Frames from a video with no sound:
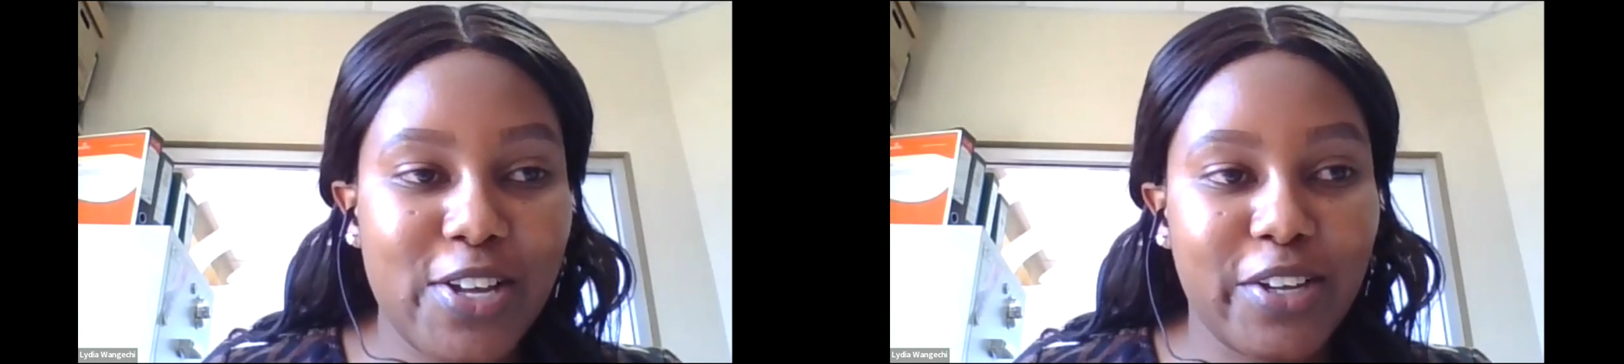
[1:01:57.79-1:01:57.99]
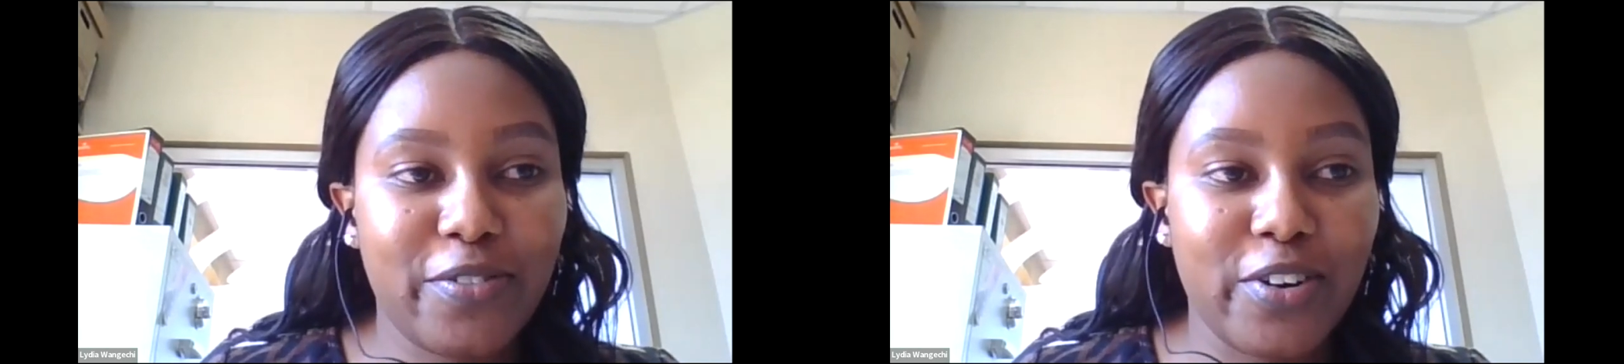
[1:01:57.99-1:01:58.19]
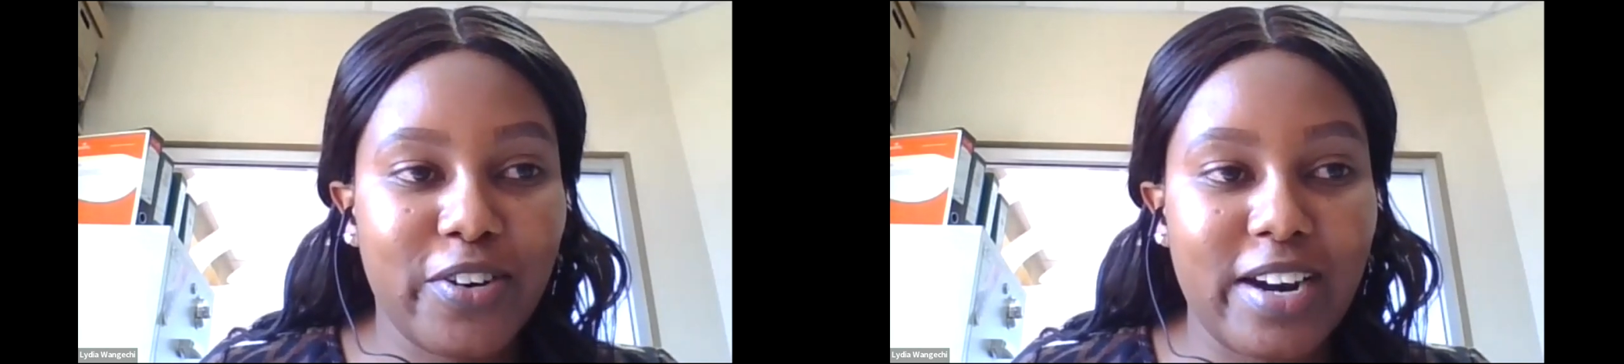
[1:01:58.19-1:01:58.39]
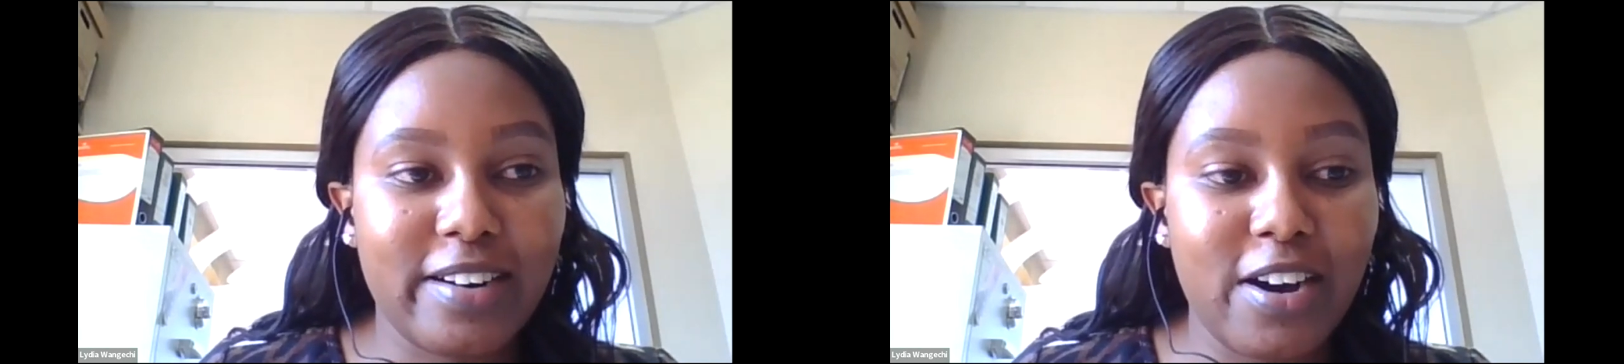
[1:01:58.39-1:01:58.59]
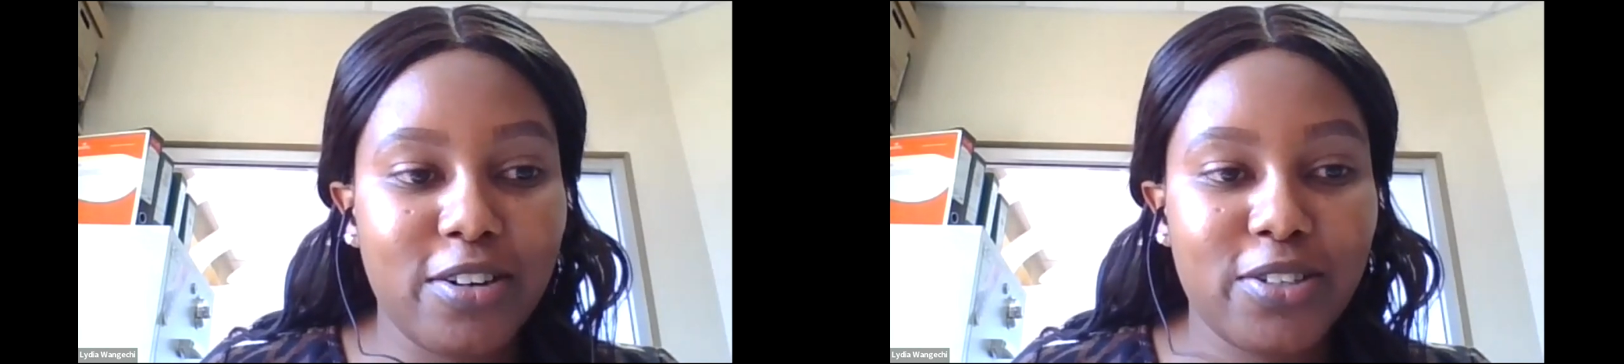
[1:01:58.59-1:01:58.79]
If you're
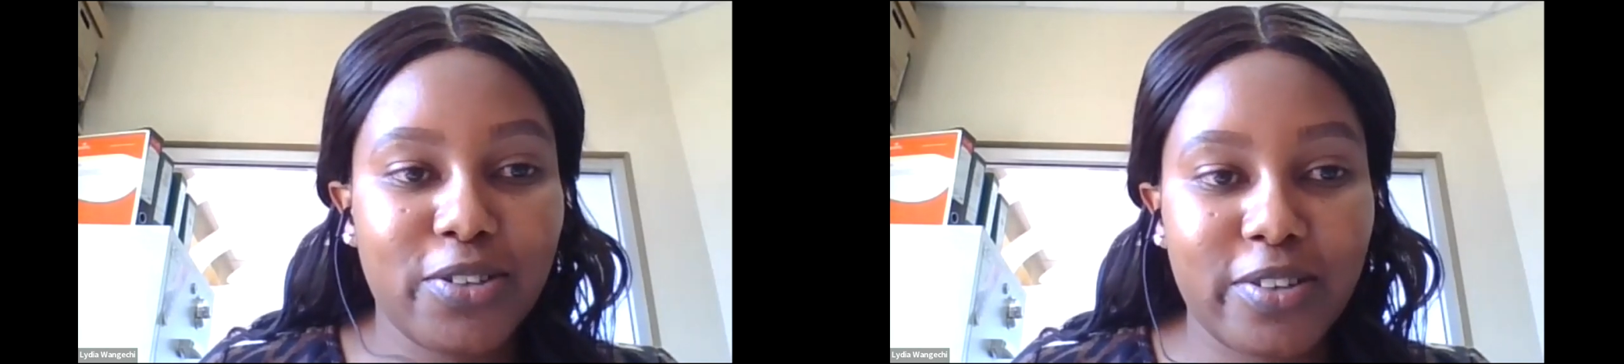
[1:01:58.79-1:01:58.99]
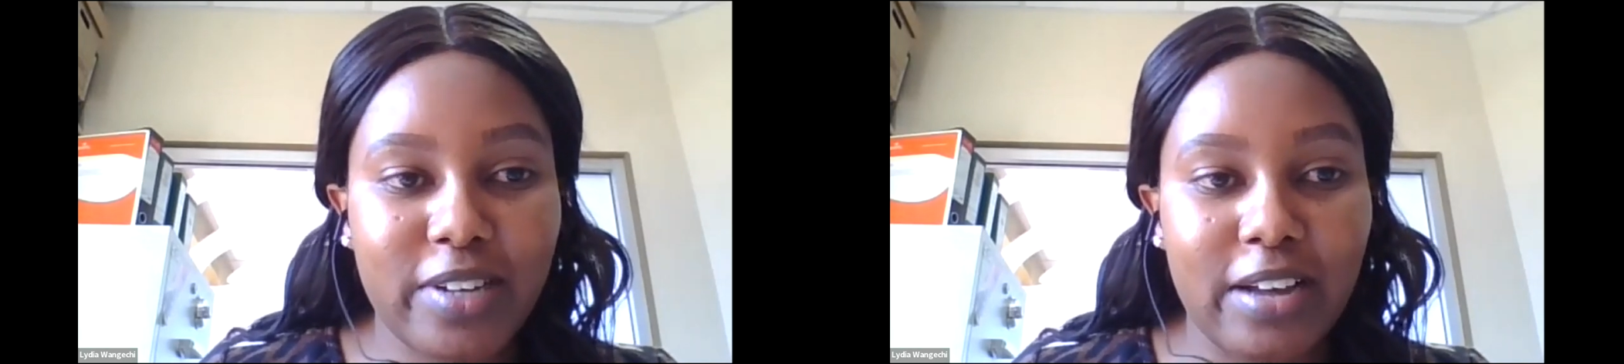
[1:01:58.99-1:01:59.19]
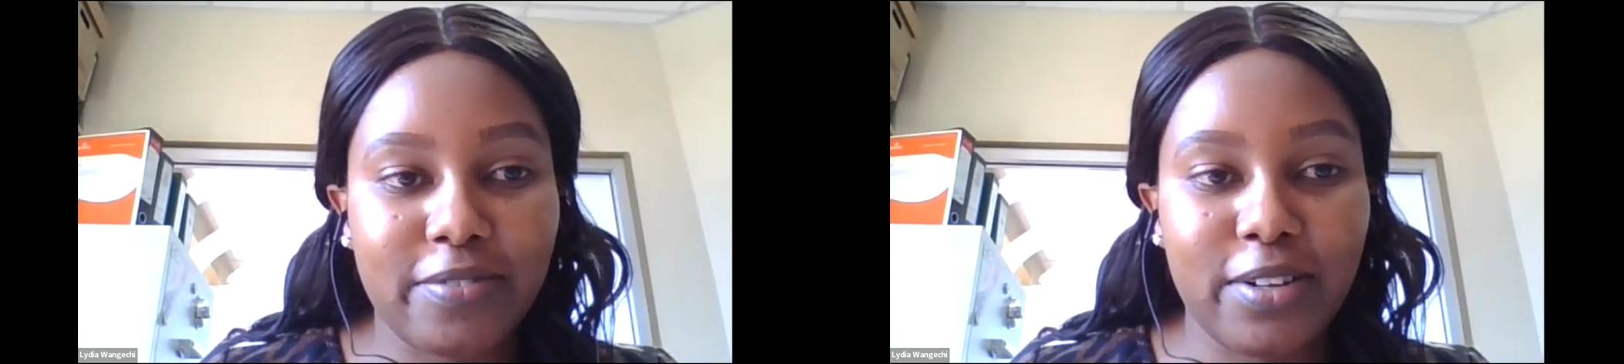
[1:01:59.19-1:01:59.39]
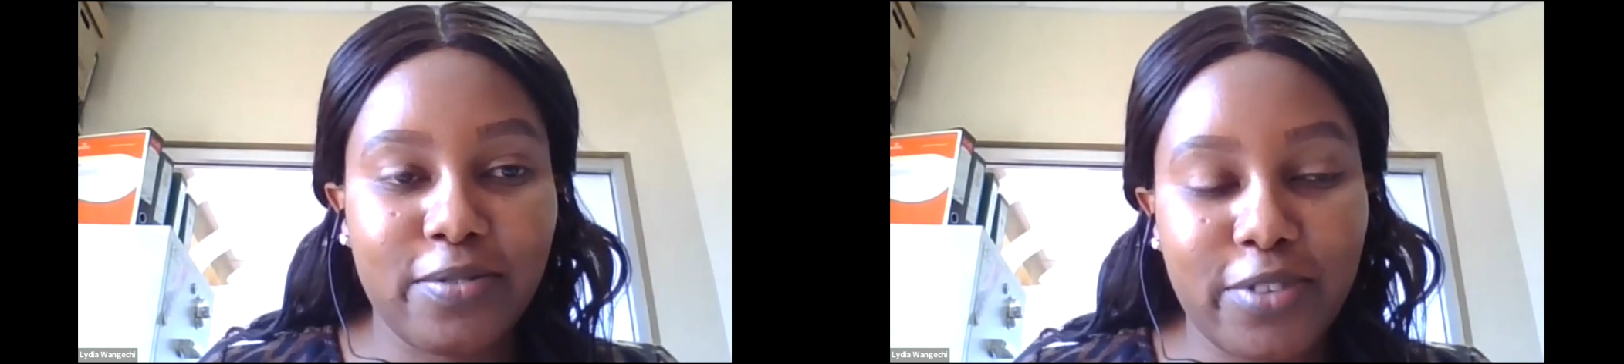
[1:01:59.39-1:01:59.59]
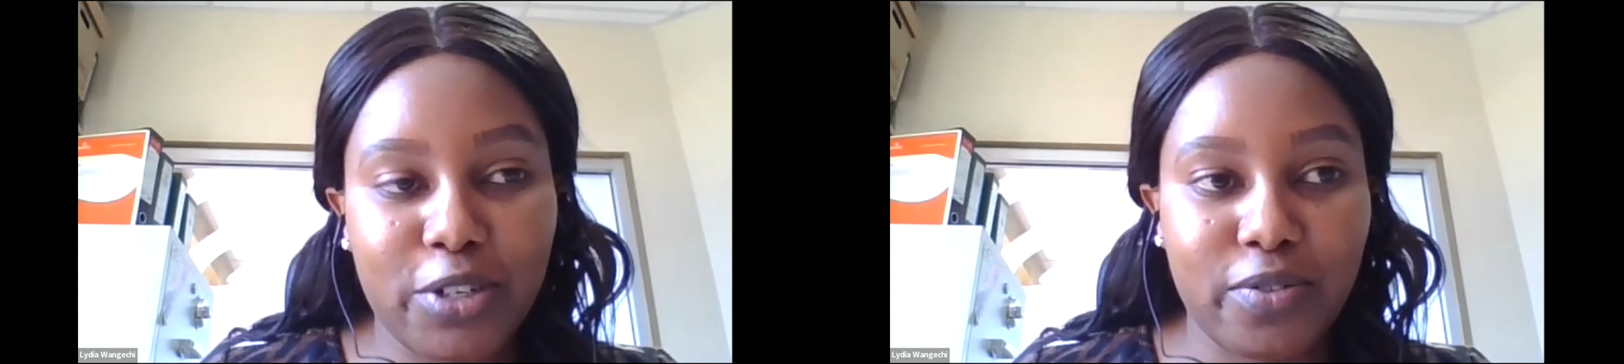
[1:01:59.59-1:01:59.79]
around, you feel
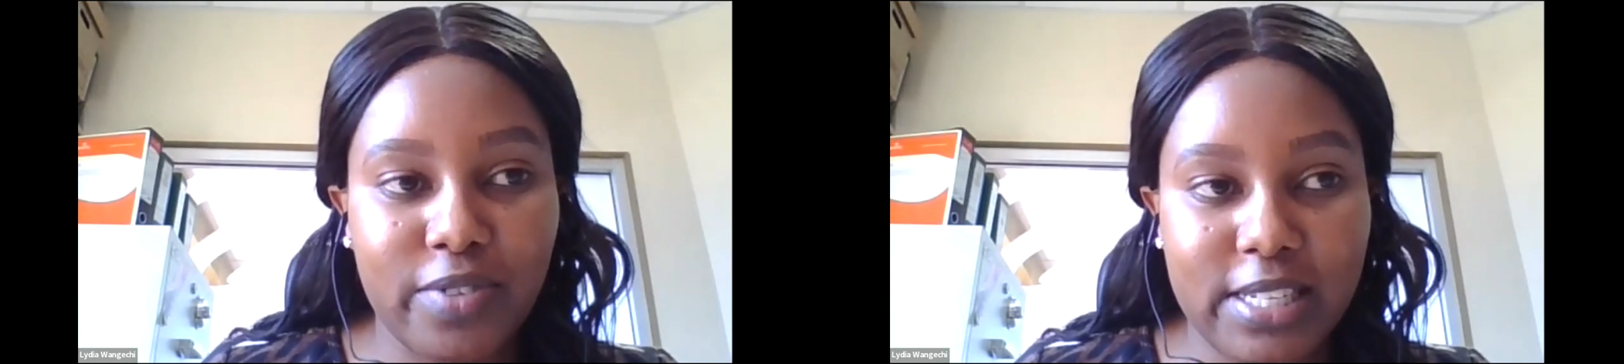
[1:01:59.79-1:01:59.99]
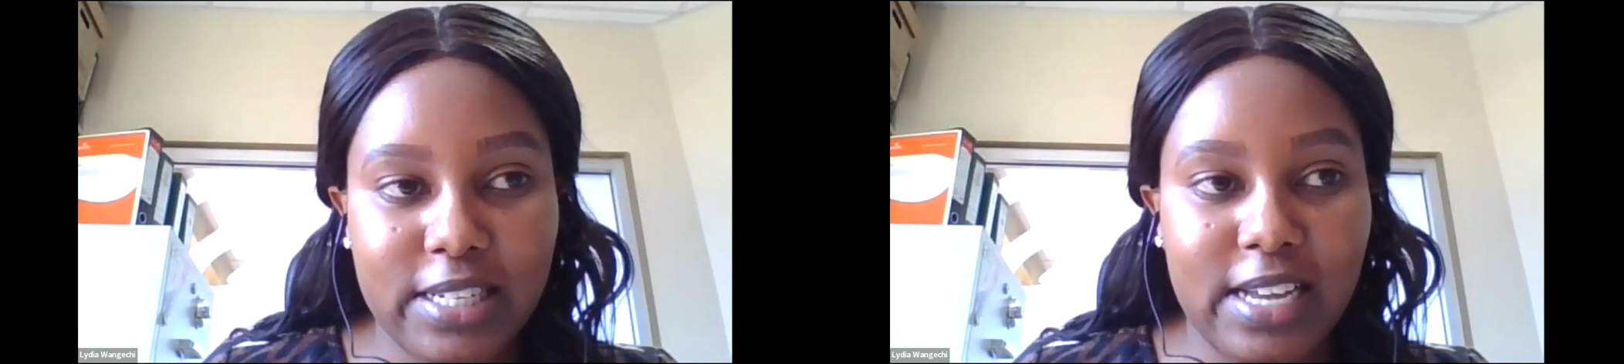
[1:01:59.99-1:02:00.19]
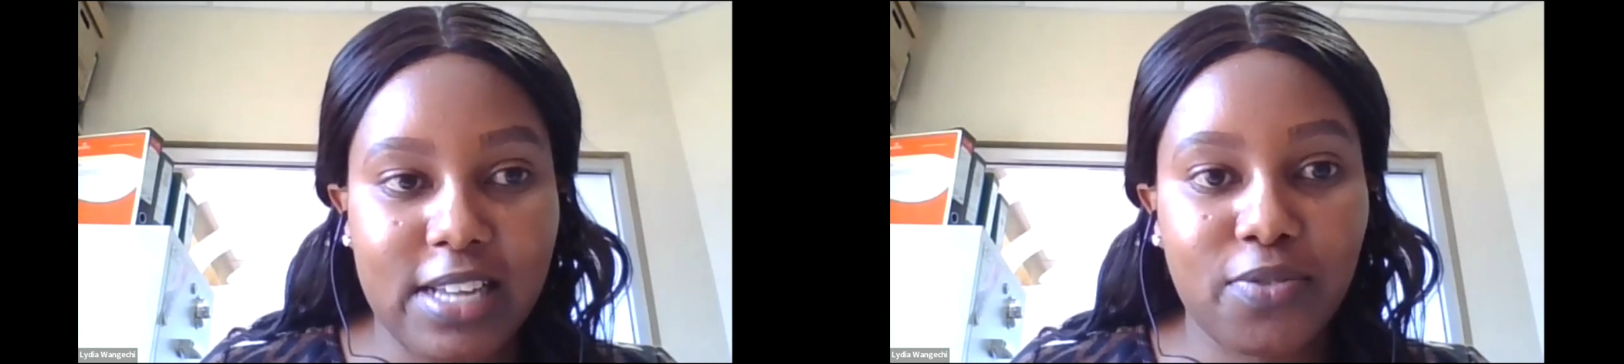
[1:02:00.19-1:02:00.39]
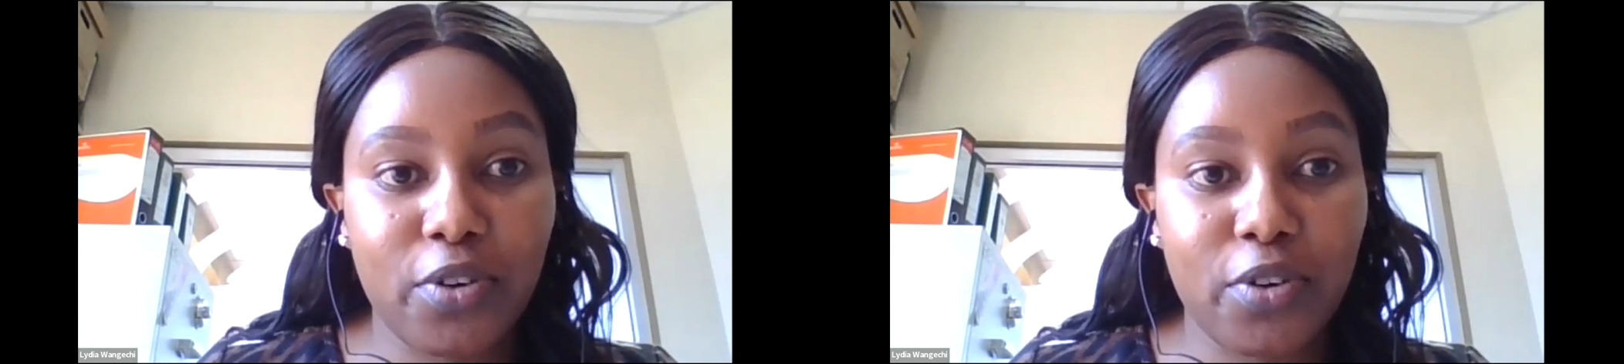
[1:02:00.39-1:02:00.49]
free to visit us.